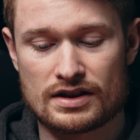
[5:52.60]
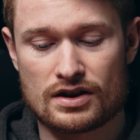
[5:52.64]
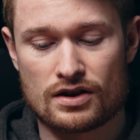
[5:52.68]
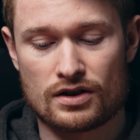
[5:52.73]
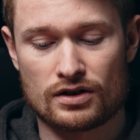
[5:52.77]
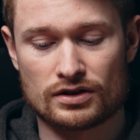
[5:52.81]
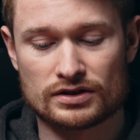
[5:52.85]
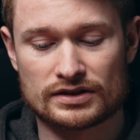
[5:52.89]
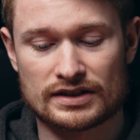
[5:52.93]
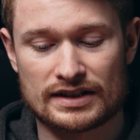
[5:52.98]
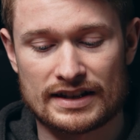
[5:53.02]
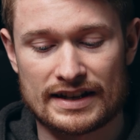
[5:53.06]

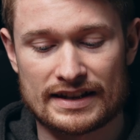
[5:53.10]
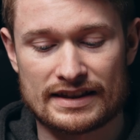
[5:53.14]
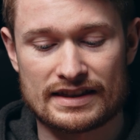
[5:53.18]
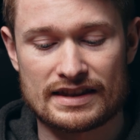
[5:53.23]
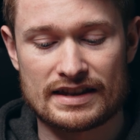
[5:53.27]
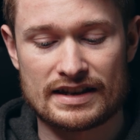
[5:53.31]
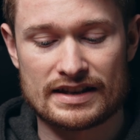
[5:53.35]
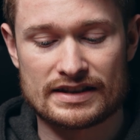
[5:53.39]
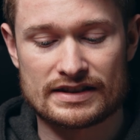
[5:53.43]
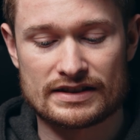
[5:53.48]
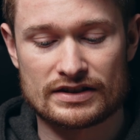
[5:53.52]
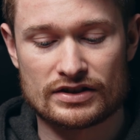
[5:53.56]
hold it like
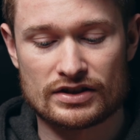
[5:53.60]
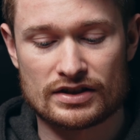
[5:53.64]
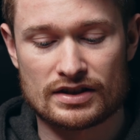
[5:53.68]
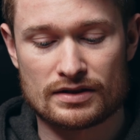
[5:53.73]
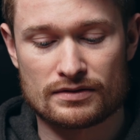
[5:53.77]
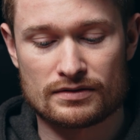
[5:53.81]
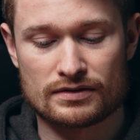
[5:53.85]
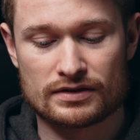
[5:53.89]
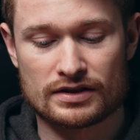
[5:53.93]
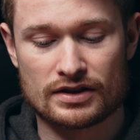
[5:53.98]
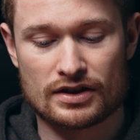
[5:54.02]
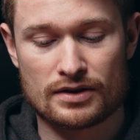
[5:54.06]
this, and you
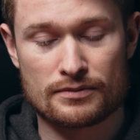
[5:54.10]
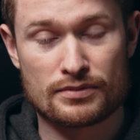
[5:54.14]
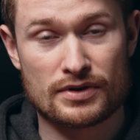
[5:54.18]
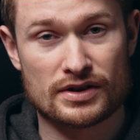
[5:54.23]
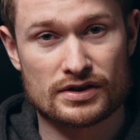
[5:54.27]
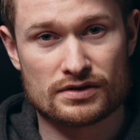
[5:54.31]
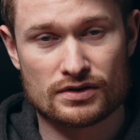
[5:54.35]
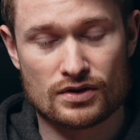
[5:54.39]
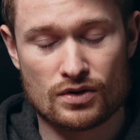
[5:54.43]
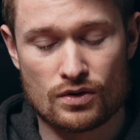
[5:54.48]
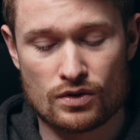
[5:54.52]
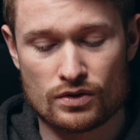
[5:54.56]
can, you know,
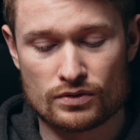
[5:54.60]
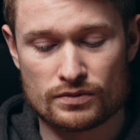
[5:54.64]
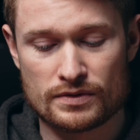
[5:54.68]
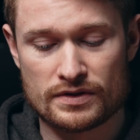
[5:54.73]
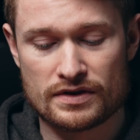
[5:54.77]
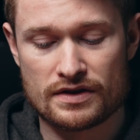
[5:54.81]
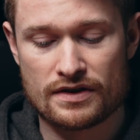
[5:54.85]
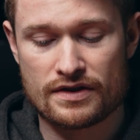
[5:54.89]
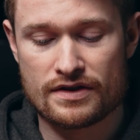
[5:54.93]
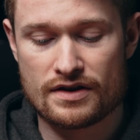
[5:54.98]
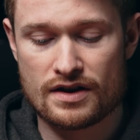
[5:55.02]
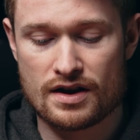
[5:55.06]
press record with
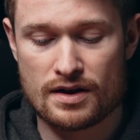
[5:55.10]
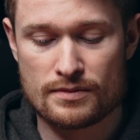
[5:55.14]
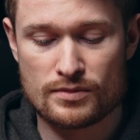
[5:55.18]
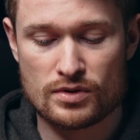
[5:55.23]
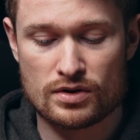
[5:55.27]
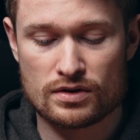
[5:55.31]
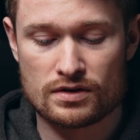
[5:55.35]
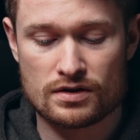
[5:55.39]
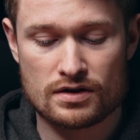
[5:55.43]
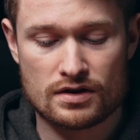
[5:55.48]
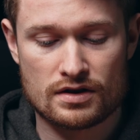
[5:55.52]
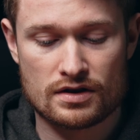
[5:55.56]
your thumb,
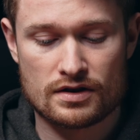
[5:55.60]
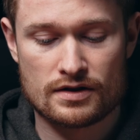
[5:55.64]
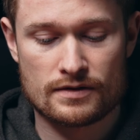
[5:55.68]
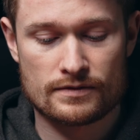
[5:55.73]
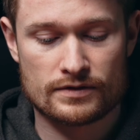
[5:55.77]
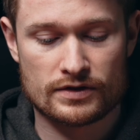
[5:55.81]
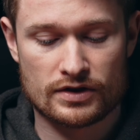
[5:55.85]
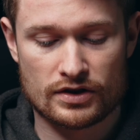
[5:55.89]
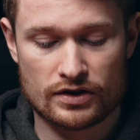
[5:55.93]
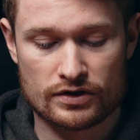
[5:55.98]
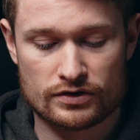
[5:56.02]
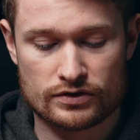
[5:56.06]
or,
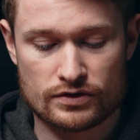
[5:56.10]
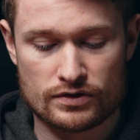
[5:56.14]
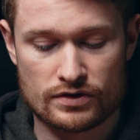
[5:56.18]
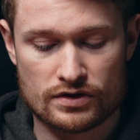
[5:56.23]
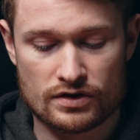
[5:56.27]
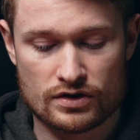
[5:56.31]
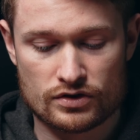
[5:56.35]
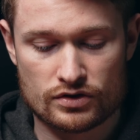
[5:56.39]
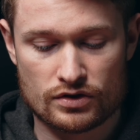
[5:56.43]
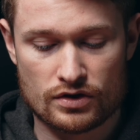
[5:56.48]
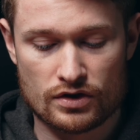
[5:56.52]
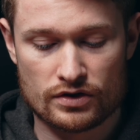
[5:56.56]
you know, do the
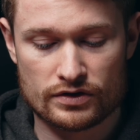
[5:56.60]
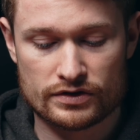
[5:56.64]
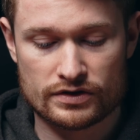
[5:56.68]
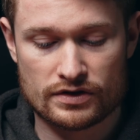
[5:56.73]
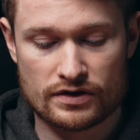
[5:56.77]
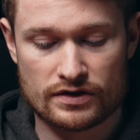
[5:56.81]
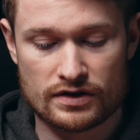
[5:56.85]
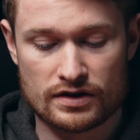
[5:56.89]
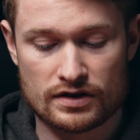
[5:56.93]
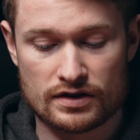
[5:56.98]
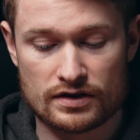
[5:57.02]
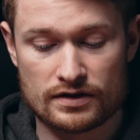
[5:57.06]
controls
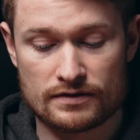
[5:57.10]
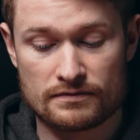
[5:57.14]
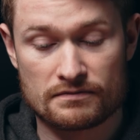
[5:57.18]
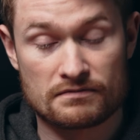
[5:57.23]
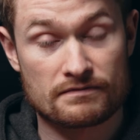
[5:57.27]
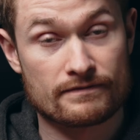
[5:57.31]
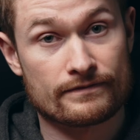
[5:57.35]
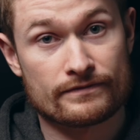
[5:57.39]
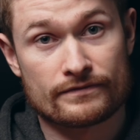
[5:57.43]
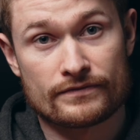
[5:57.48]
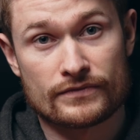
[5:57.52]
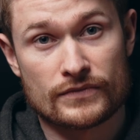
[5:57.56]
on the
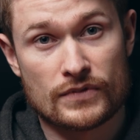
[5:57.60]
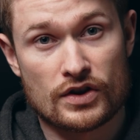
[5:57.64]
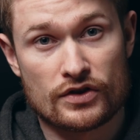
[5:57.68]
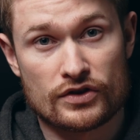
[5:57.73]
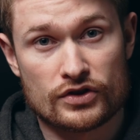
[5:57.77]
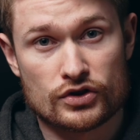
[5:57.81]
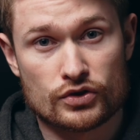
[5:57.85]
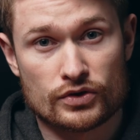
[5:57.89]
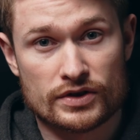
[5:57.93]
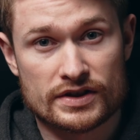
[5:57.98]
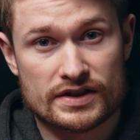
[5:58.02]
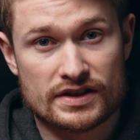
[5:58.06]

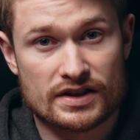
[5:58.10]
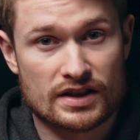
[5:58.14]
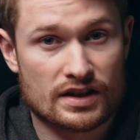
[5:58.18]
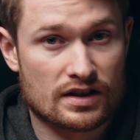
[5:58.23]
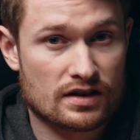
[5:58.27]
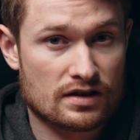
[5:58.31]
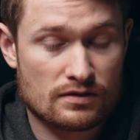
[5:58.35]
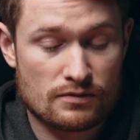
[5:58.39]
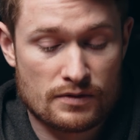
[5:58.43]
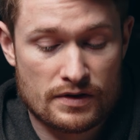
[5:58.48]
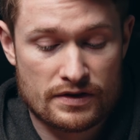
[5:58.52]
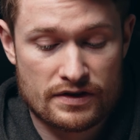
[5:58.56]
joystick
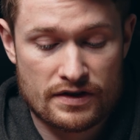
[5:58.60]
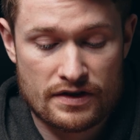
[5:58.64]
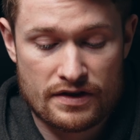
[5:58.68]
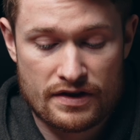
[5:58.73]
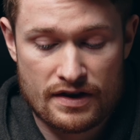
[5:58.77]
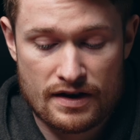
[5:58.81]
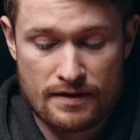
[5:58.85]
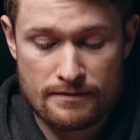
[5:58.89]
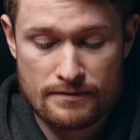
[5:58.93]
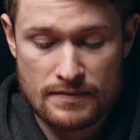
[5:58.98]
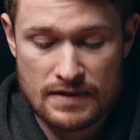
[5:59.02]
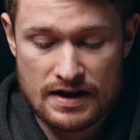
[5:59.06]
with your
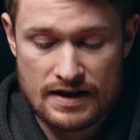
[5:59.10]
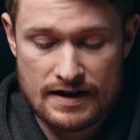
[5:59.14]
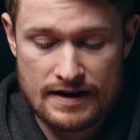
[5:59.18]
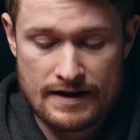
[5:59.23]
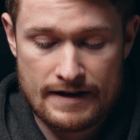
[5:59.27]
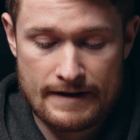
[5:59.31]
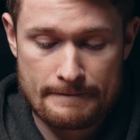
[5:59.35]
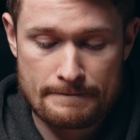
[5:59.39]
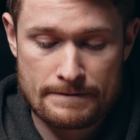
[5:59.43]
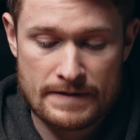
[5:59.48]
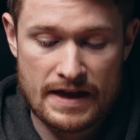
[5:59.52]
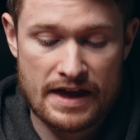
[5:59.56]
thumb.
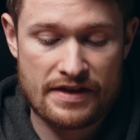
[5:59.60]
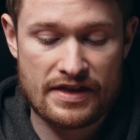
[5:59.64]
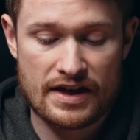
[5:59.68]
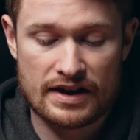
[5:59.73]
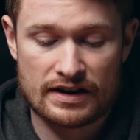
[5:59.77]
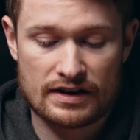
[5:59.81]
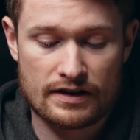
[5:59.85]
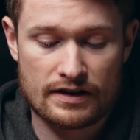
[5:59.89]
And then,